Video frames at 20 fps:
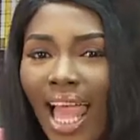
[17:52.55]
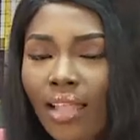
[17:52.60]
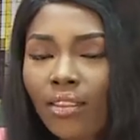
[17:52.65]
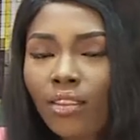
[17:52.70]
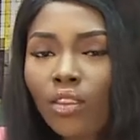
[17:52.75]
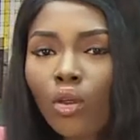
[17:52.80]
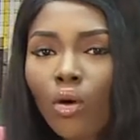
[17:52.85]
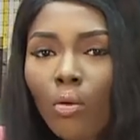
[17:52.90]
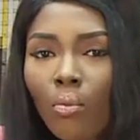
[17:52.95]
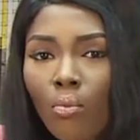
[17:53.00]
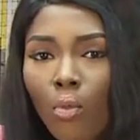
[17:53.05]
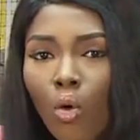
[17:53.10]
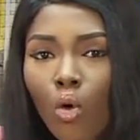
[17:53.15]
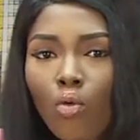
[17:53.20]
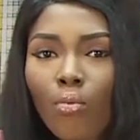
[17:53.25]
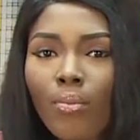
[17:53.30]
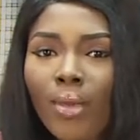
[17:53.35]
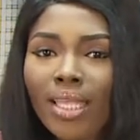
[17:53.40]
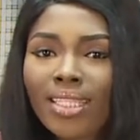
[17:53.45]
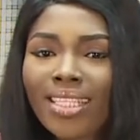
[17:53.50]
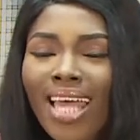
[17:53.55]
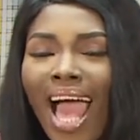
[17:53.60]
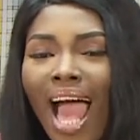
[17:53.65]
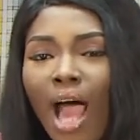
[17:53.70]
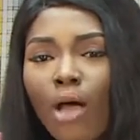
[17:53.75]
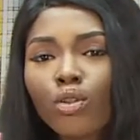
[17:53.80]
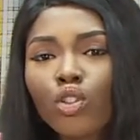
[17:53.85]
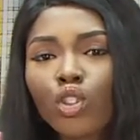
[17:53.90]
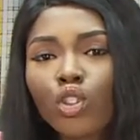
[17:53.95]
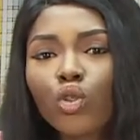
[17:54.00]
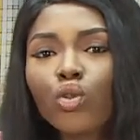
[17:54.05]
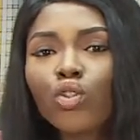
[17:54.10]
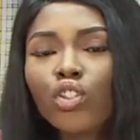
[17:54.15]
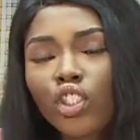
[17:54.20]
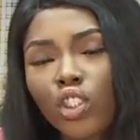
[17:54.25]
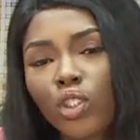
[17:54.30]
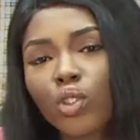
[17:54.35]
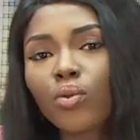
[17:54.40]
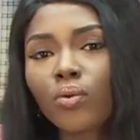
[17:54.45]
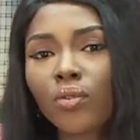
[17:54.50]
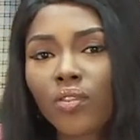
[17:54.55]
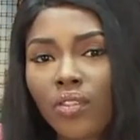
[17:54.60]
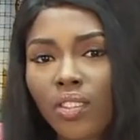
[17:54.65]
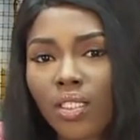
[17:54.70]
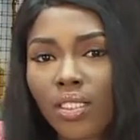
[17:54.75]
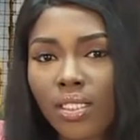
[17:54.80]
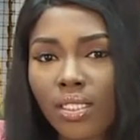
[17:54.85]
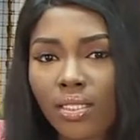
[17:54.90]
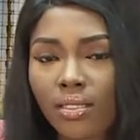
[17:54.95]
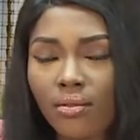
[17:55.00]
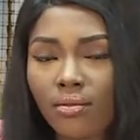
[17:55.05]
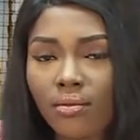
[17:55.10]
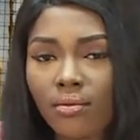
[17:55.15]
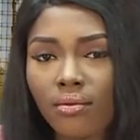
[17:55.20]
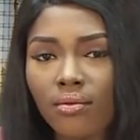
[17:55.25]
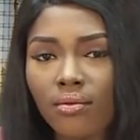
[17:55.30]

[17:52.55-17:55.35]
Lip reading: at the moment. How do you deal with it?